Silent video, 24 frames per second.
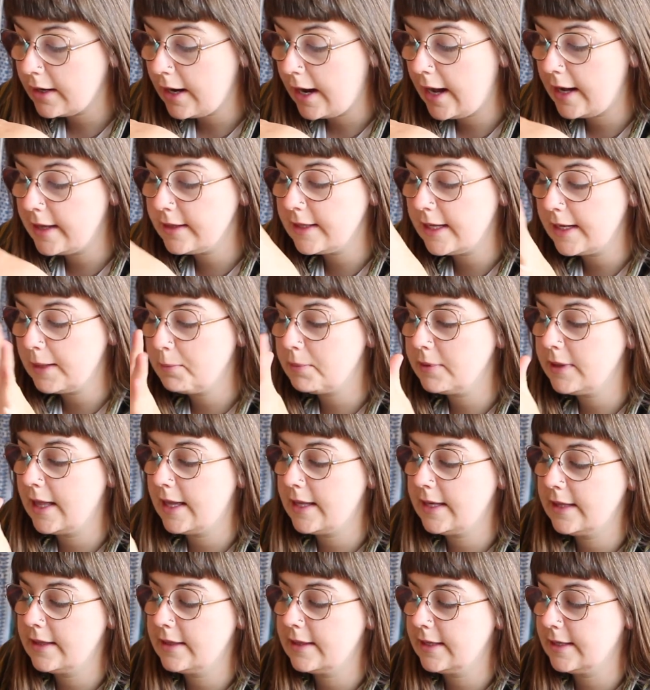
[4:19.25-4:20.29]
I like
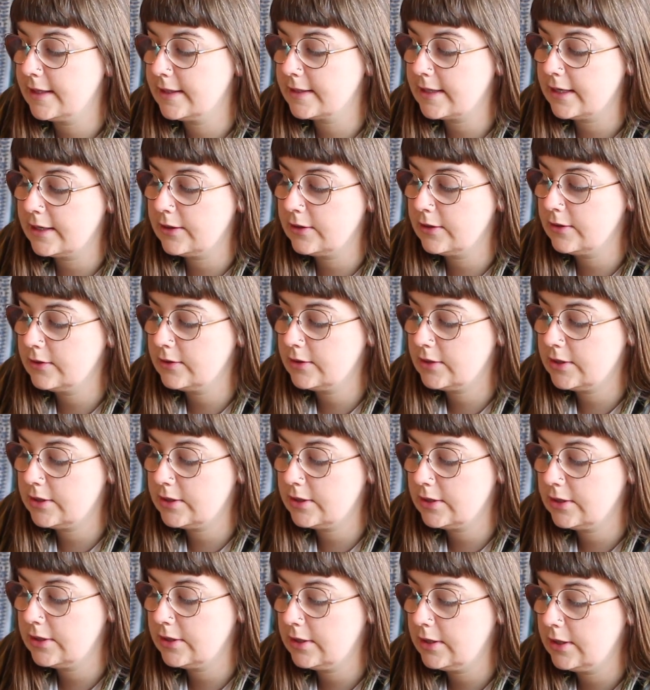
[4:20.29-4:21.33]
planning things
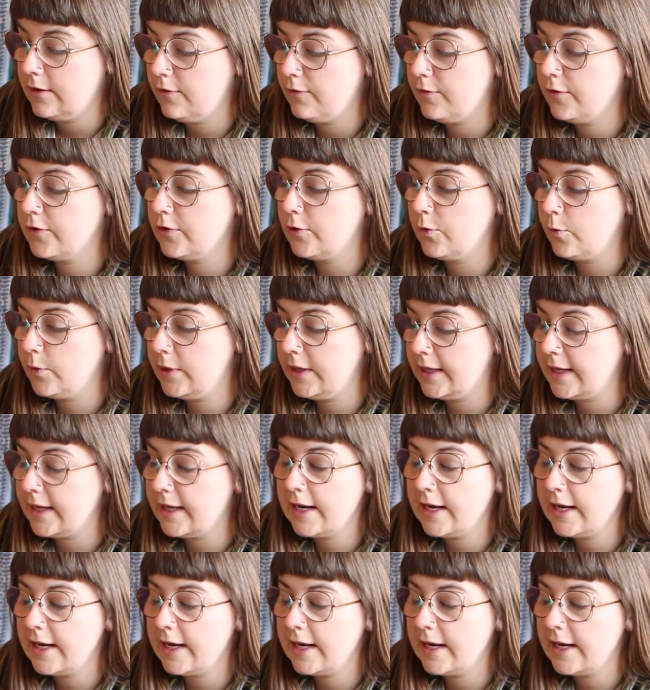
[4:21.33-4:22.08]
out for the week,